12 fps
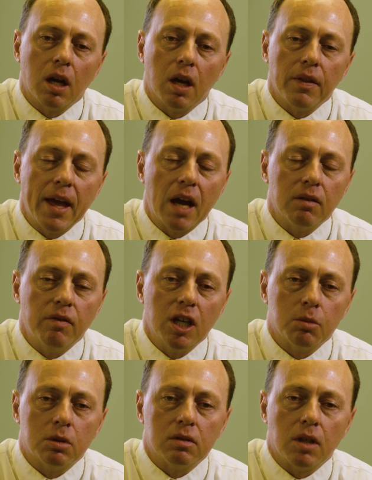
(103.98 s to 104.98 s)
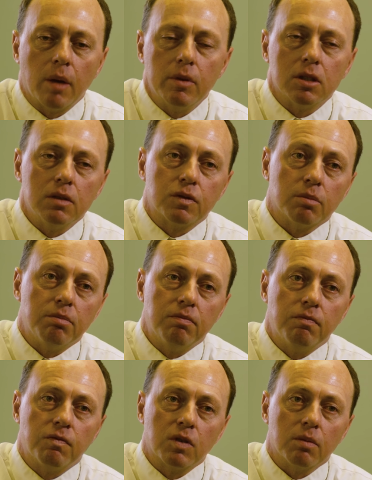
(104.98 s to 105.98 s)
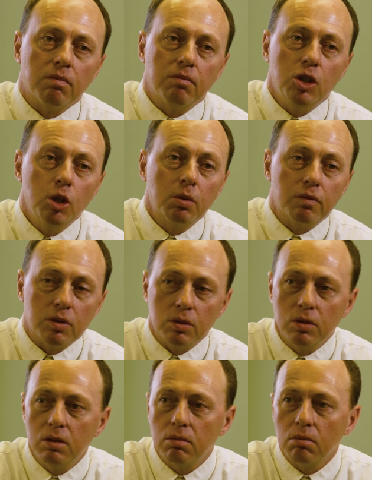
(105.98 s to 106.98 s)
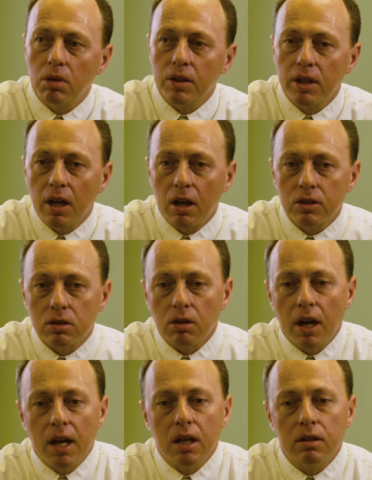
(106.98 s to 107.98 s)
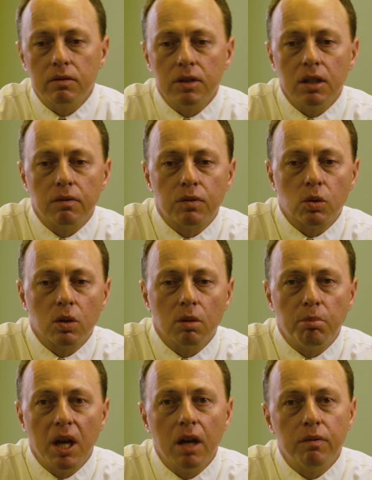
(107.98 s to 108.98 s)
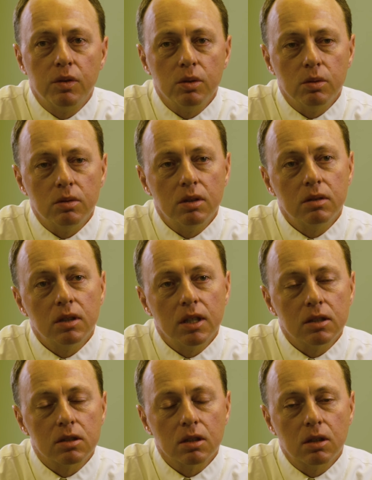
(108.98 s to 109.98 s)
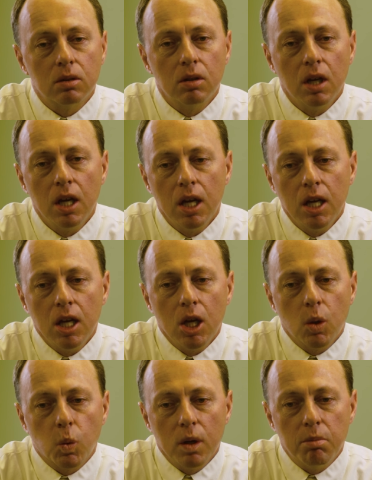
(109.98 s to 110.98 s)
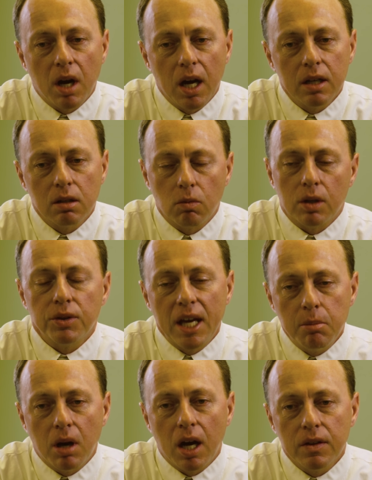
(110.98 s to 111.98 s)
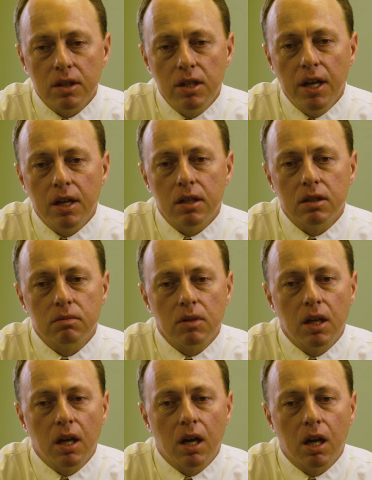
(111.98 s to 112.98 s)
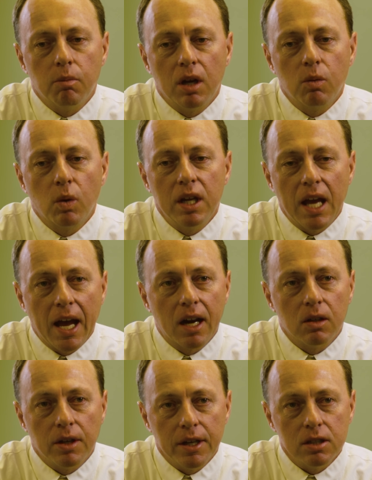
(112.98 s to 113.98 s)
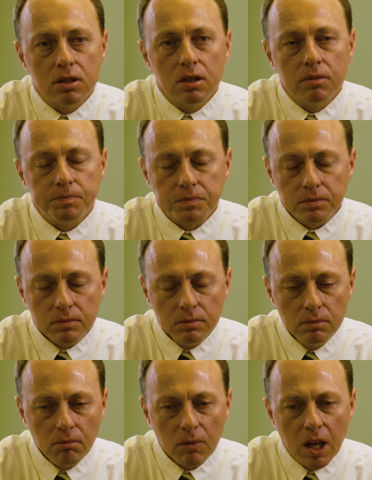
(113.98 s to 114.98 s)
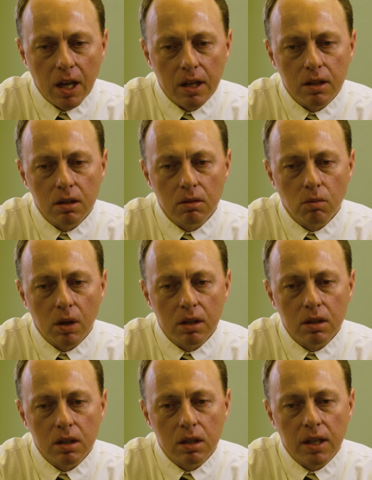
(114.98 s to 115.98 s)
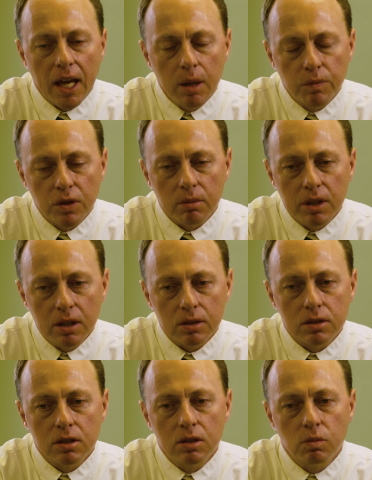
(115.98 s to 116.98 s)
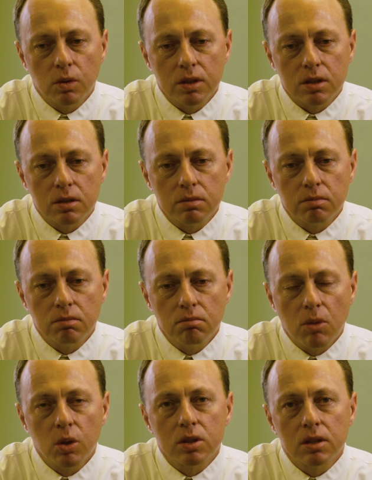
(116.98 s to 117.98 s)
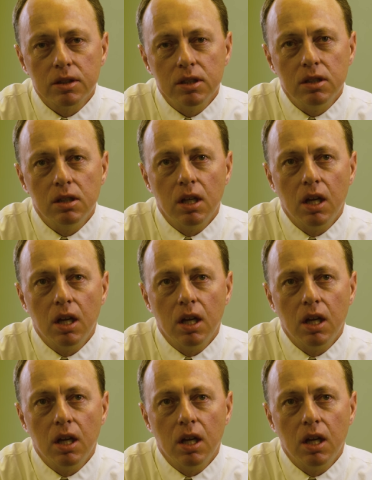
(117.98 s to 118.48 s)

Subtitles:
they have available obviously for human food, but they also have it for pet food. And so they bought the data and we analyzed it. And what came from Nielsen was mostly